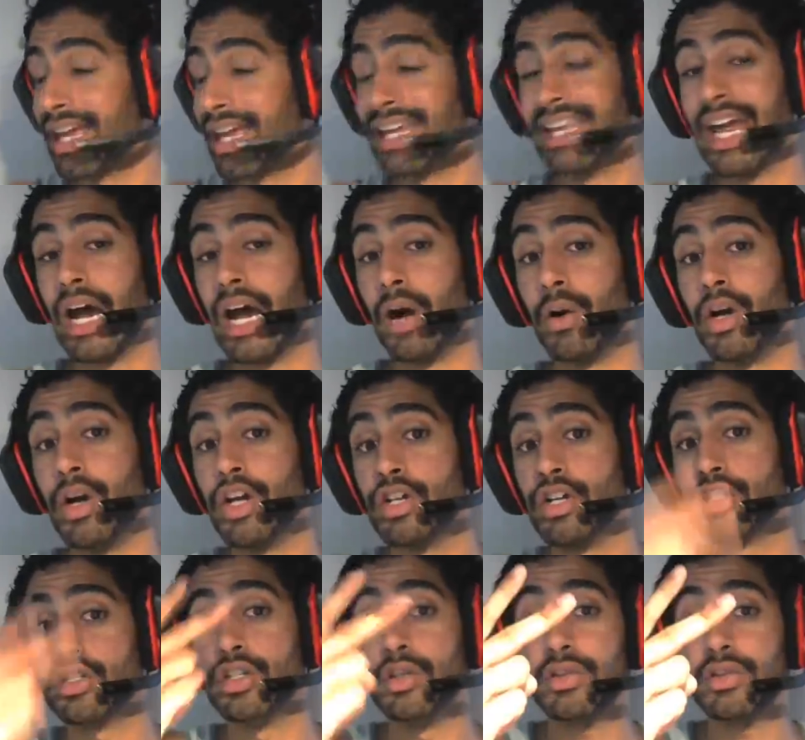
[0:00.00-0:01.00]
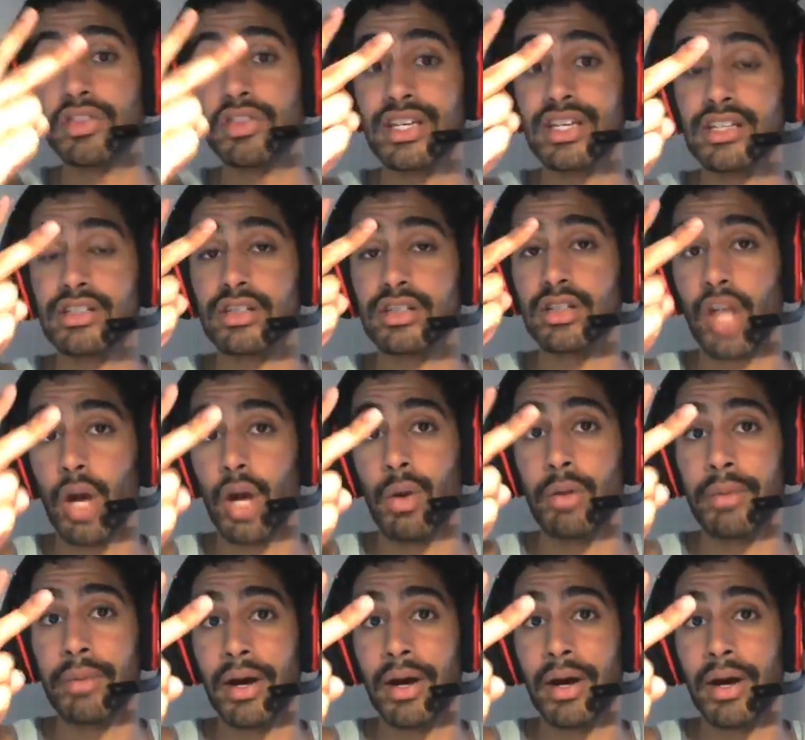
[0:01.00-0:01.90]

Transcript: Now, two things to know about